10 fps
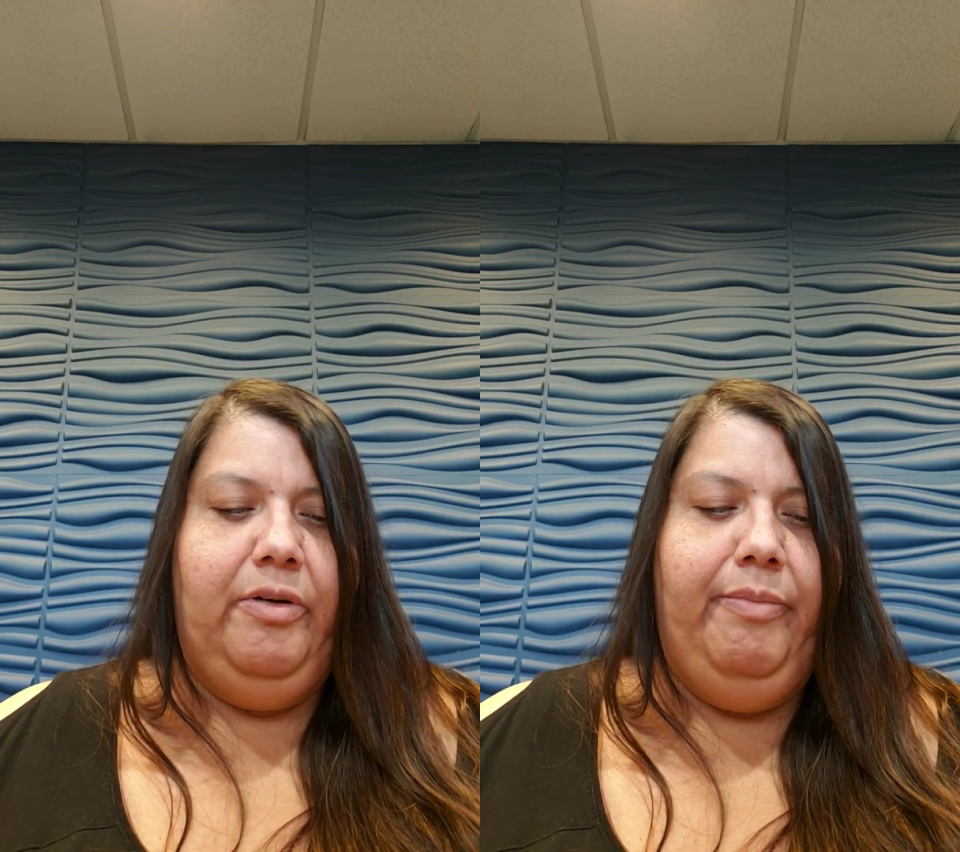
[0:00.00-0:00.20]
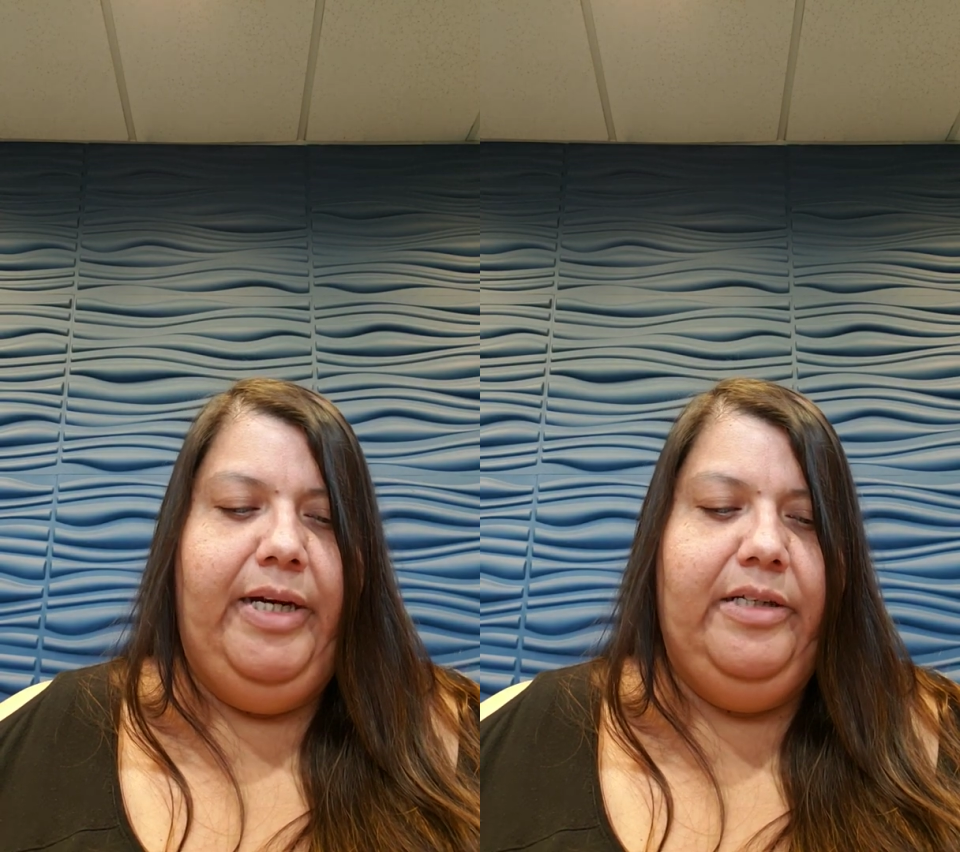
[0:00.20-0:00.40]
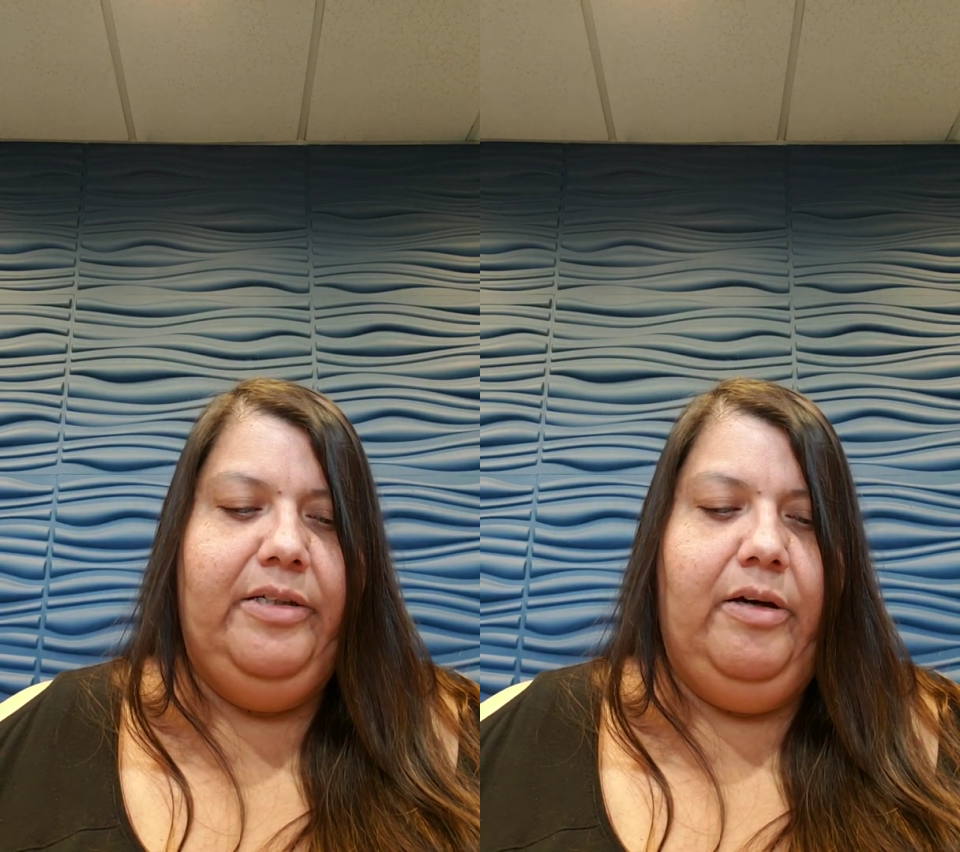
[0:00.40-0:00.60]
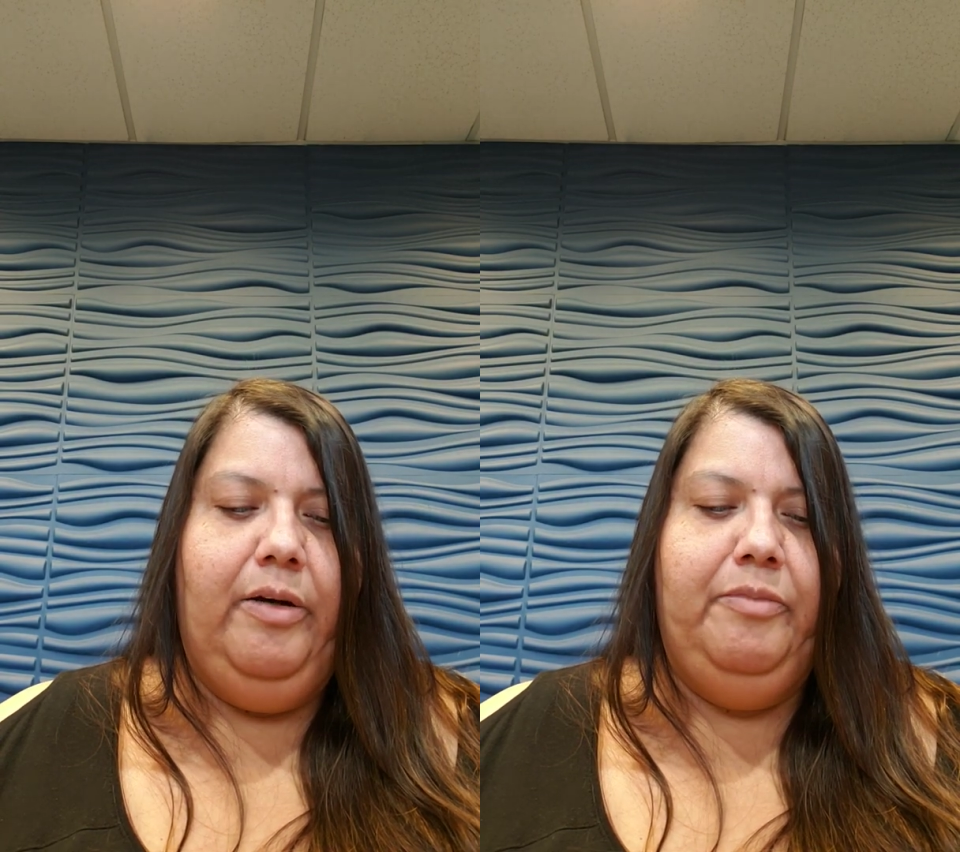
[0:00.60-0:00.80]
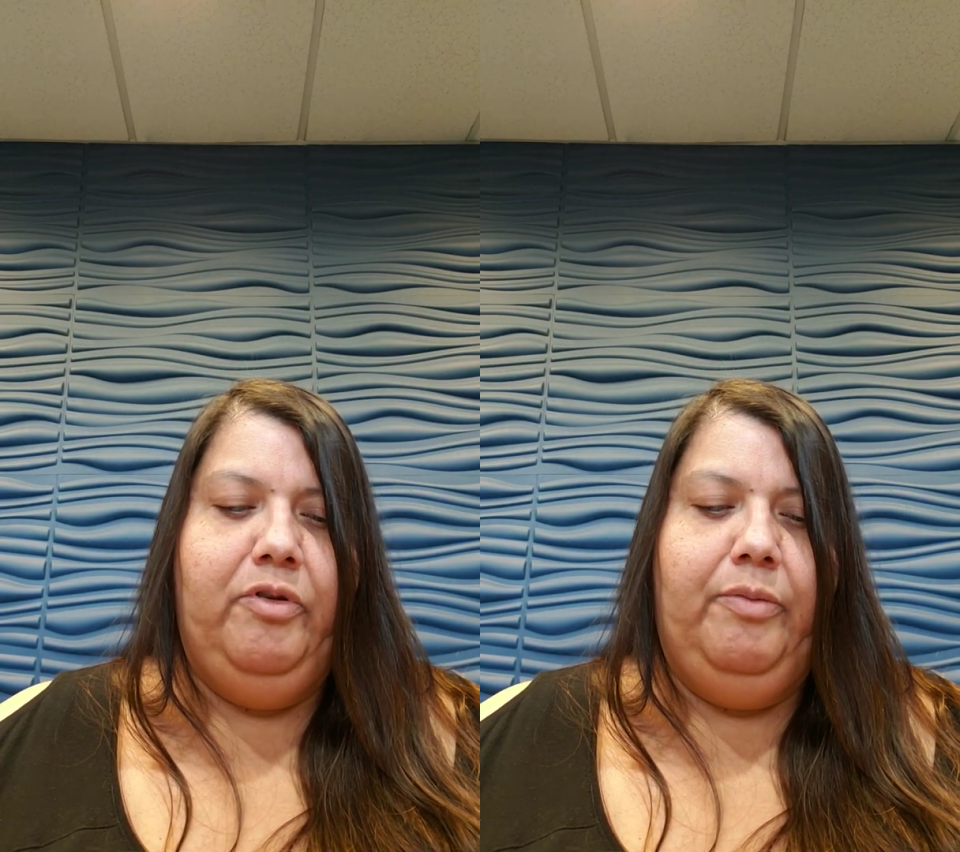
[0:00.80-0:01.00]
based on
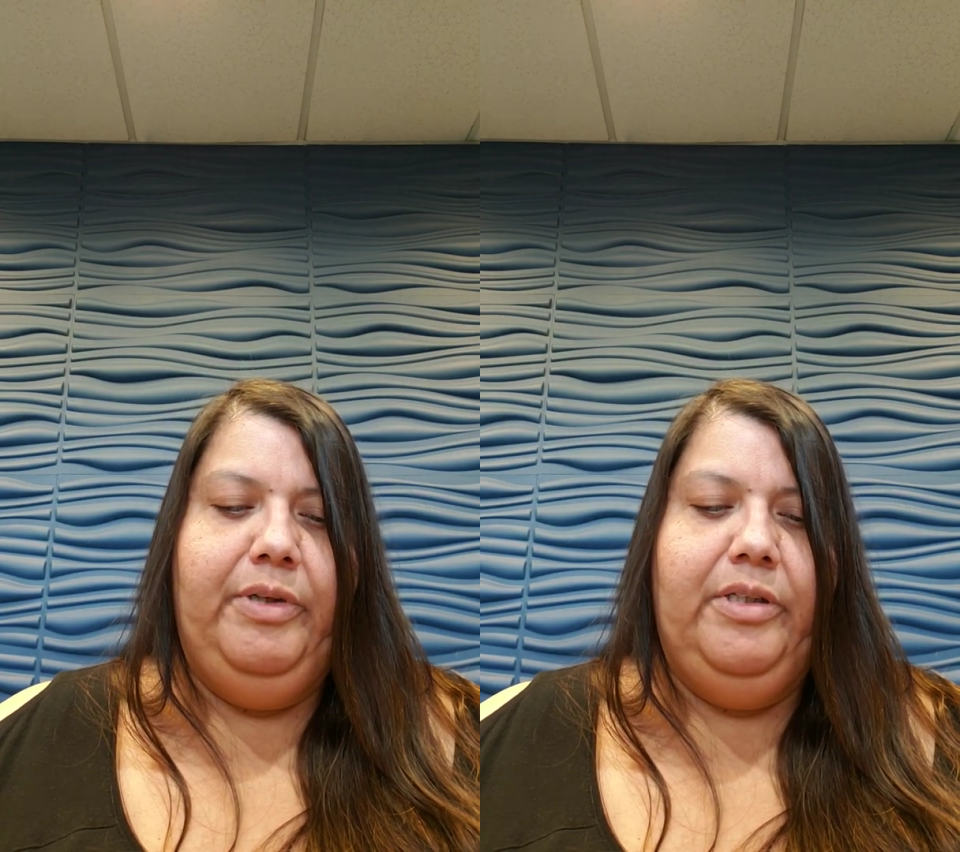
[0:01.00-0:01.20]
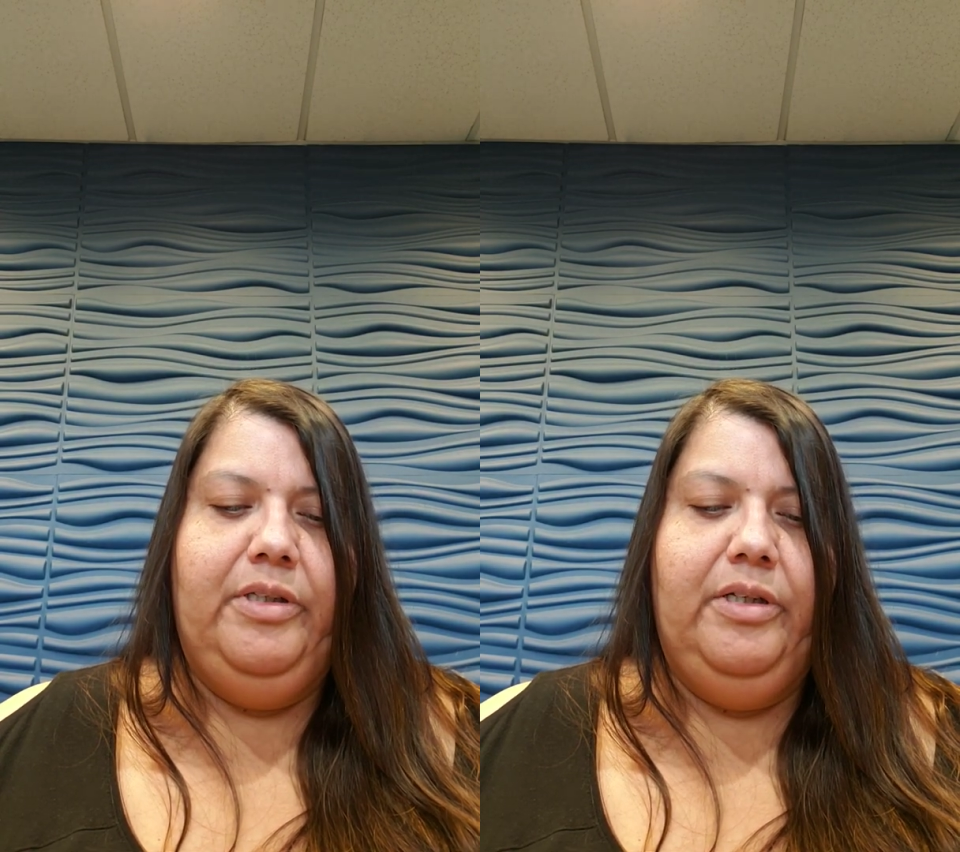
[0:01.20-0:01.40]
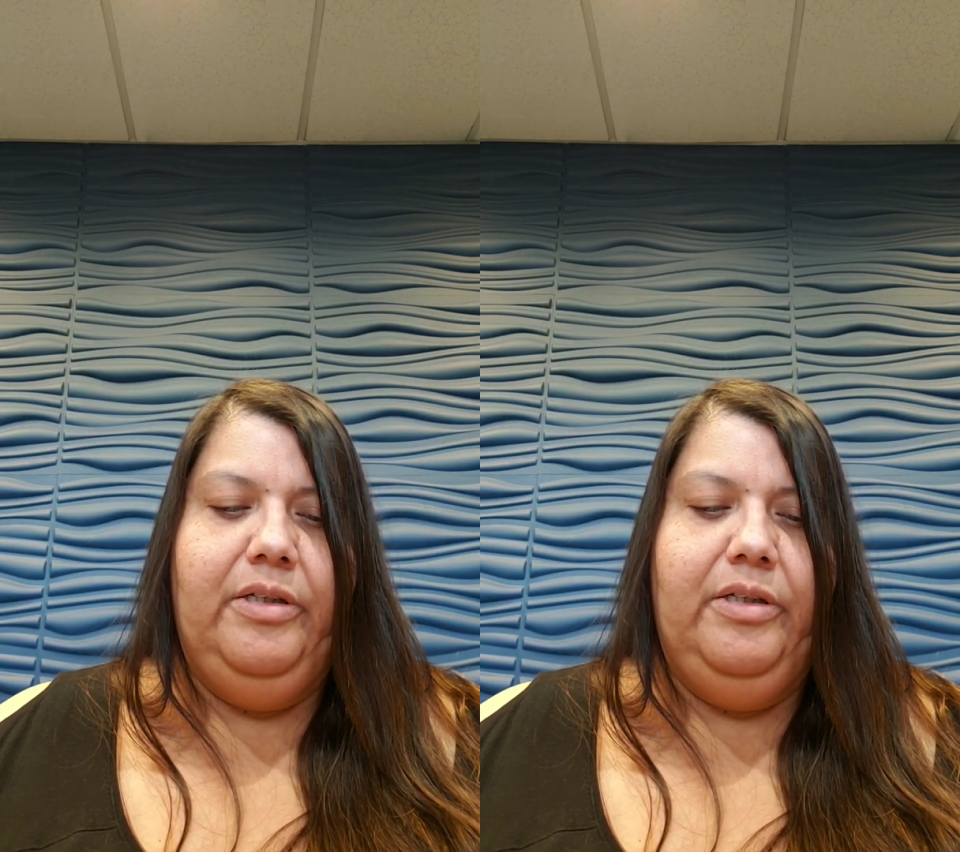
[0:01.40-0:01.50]
absorbents,